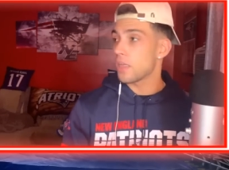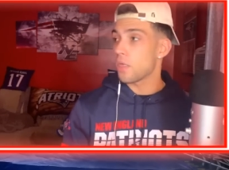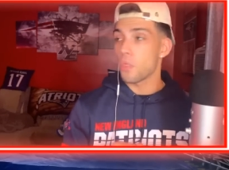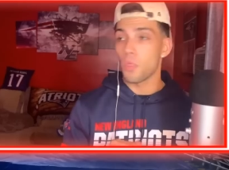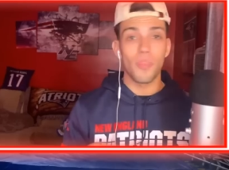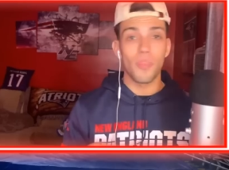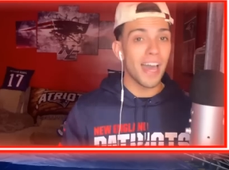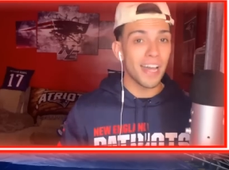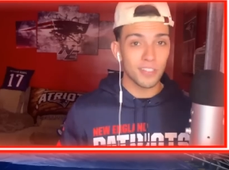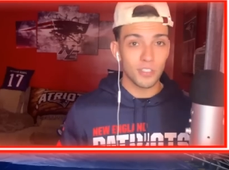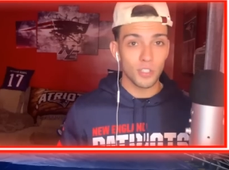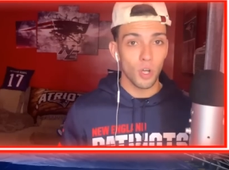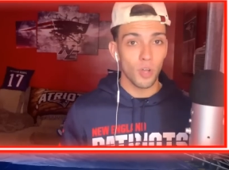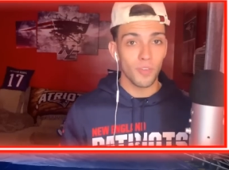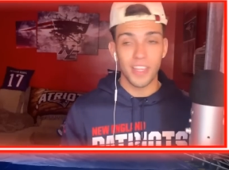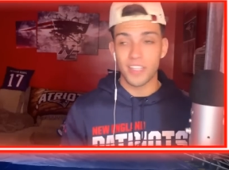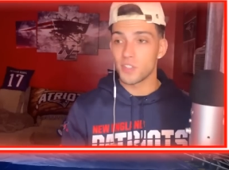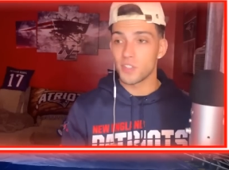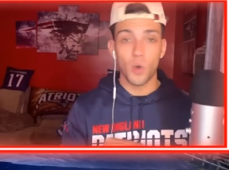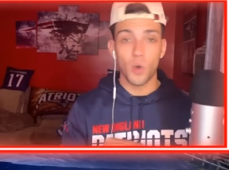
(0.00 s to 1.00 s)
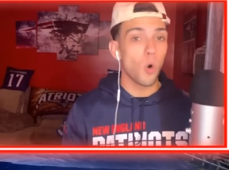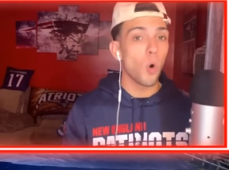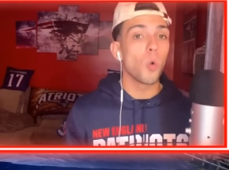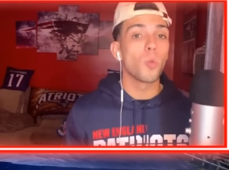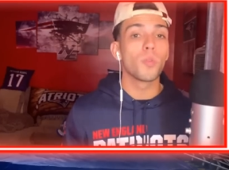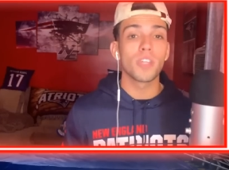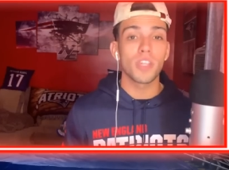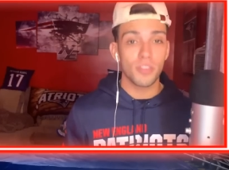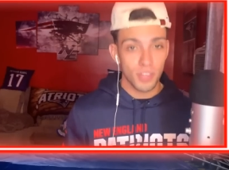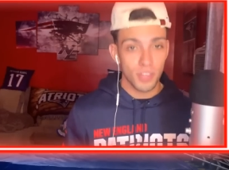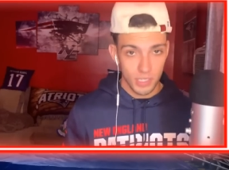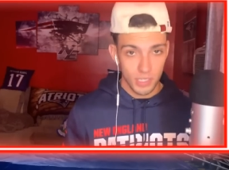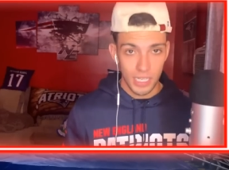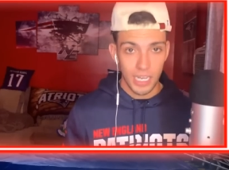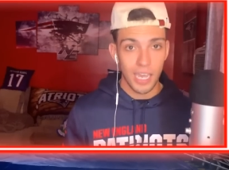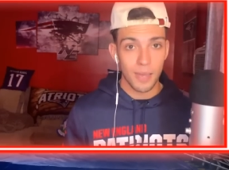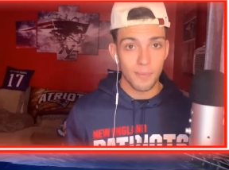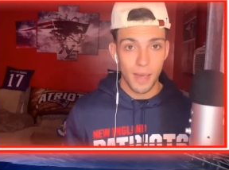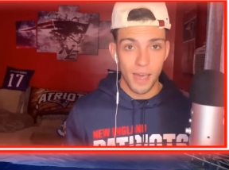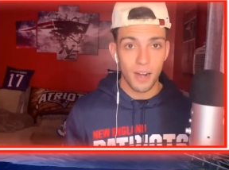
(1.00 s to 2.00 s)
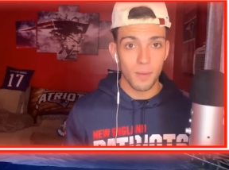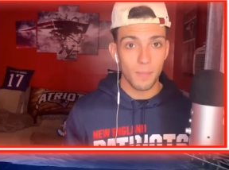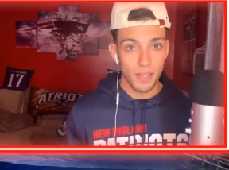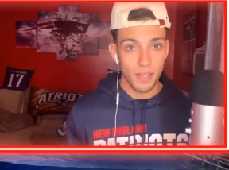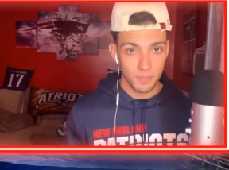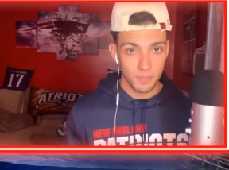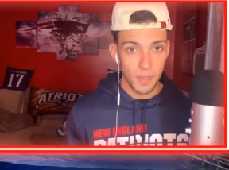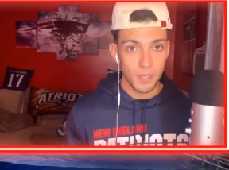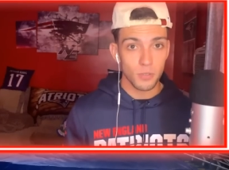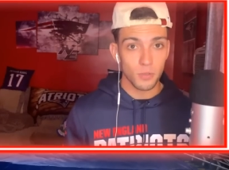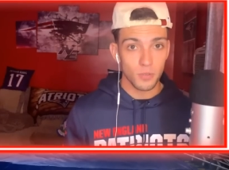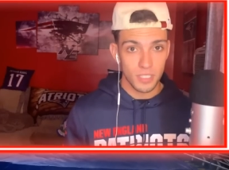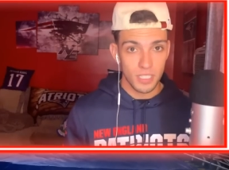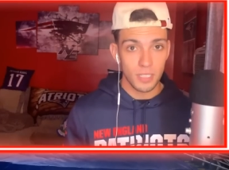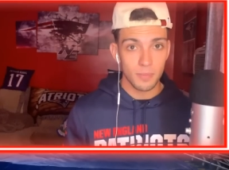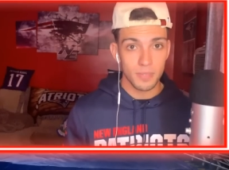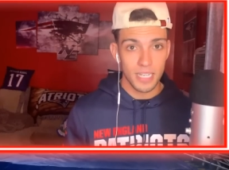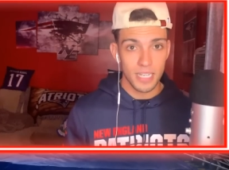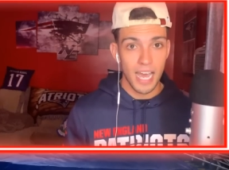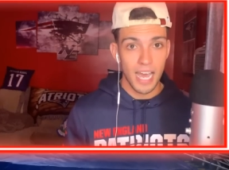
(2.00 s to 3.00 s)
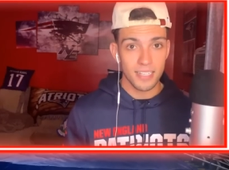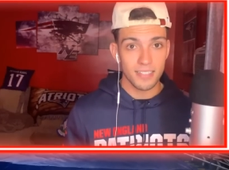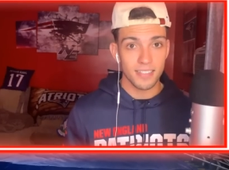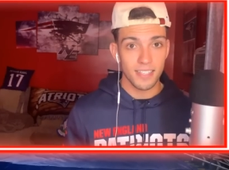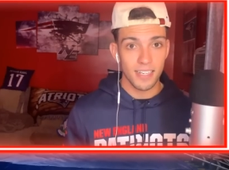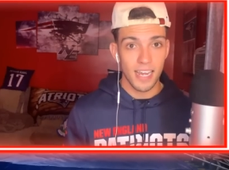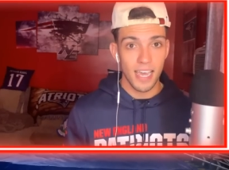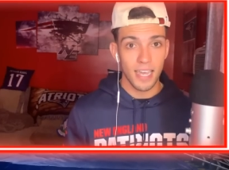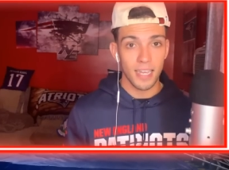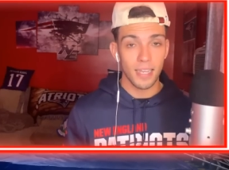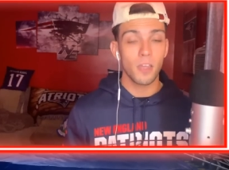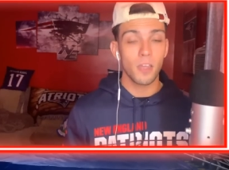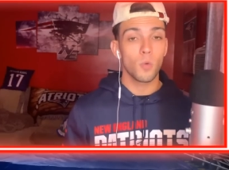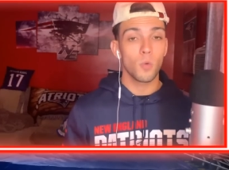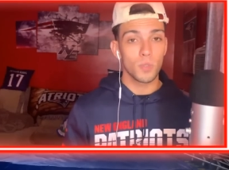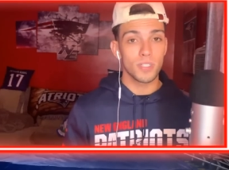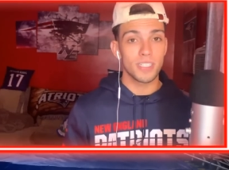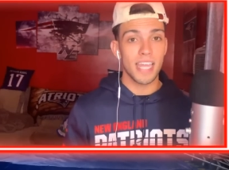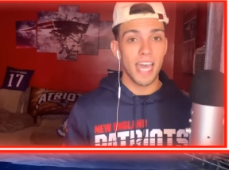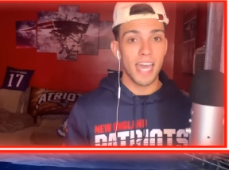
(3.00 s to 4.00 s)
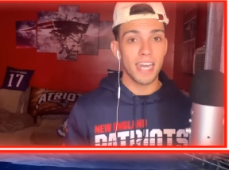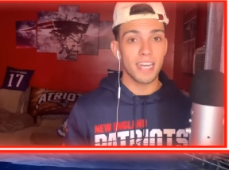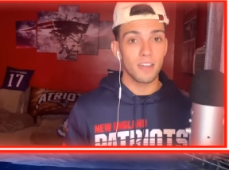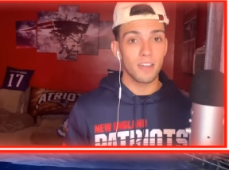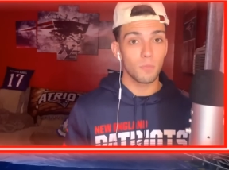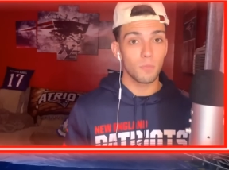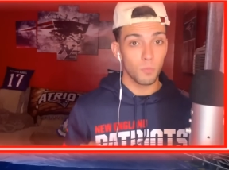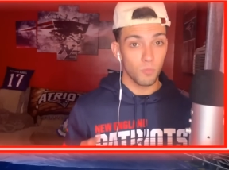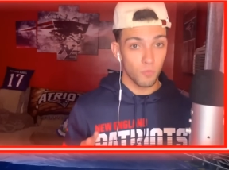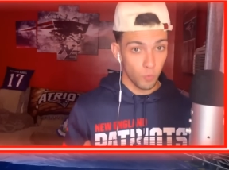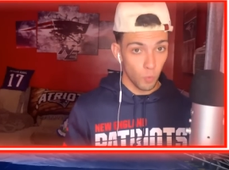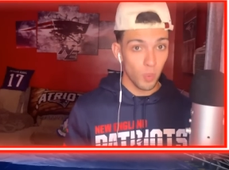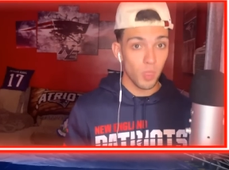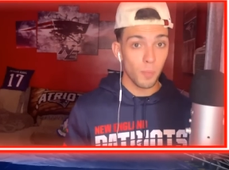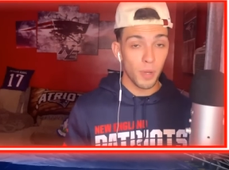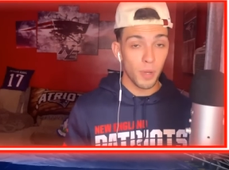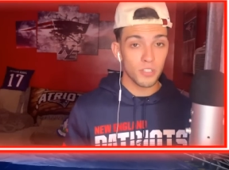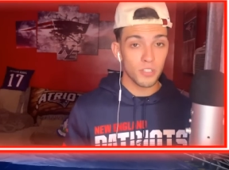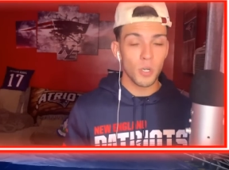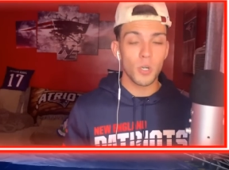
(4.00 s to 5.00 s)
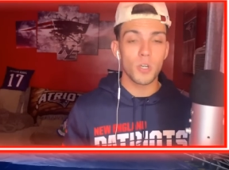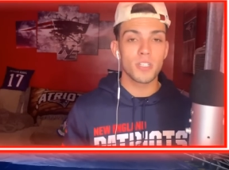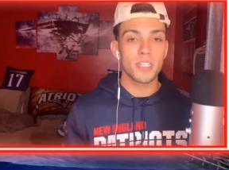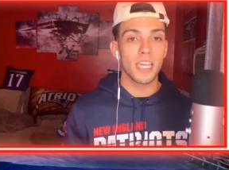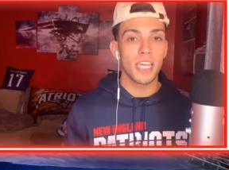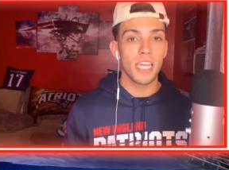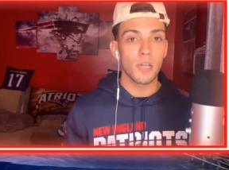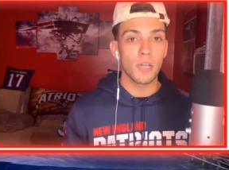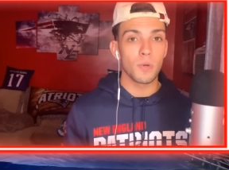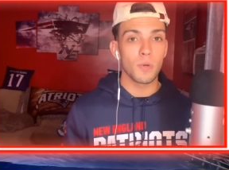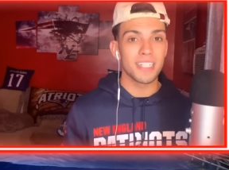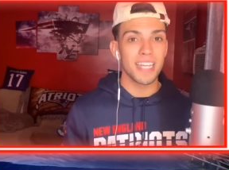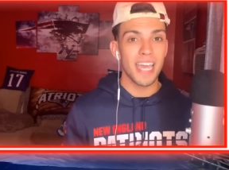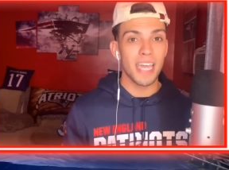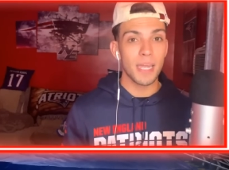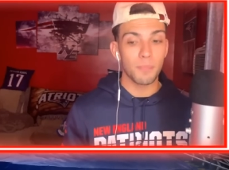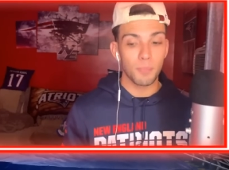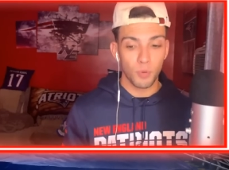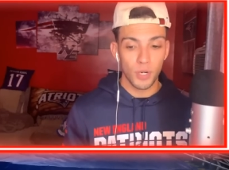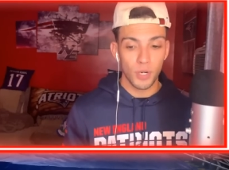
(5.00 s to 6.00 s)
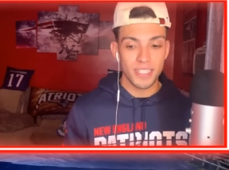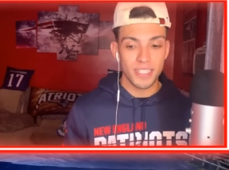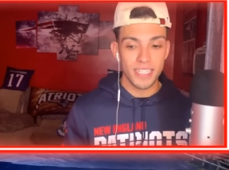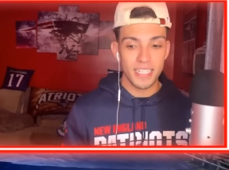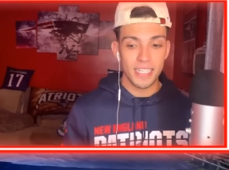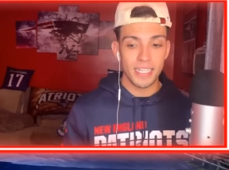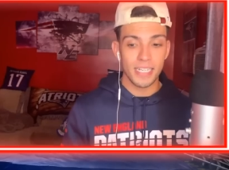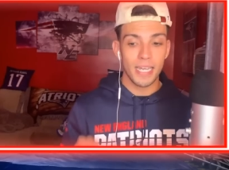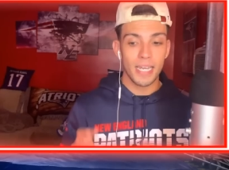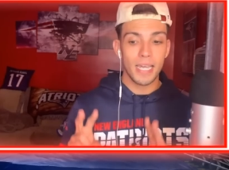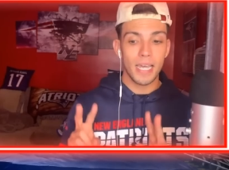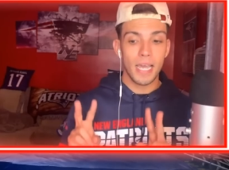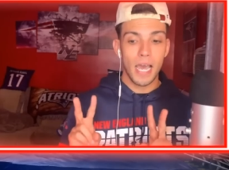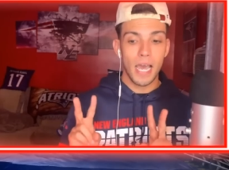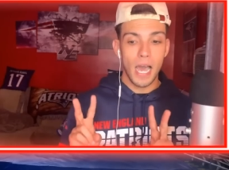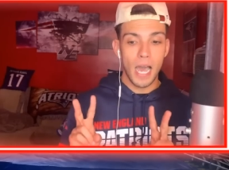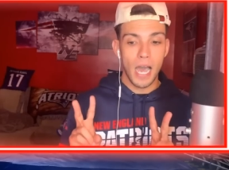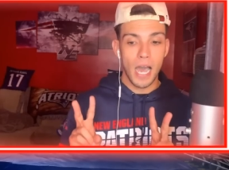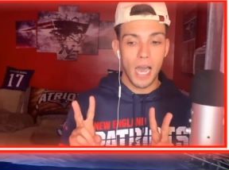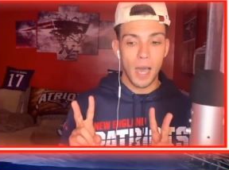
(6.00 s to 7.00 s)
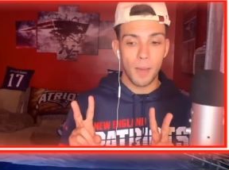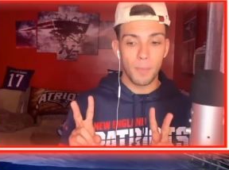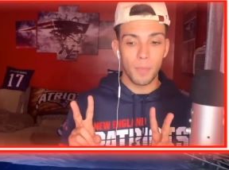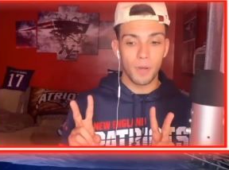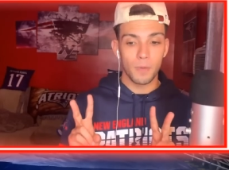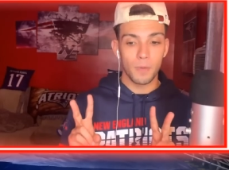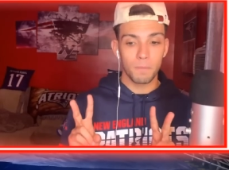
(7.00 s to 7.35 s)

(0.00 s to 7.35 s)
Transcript: That's all. That's the only thing that came out about special teams guys today was that for the punters, it was a pretty um,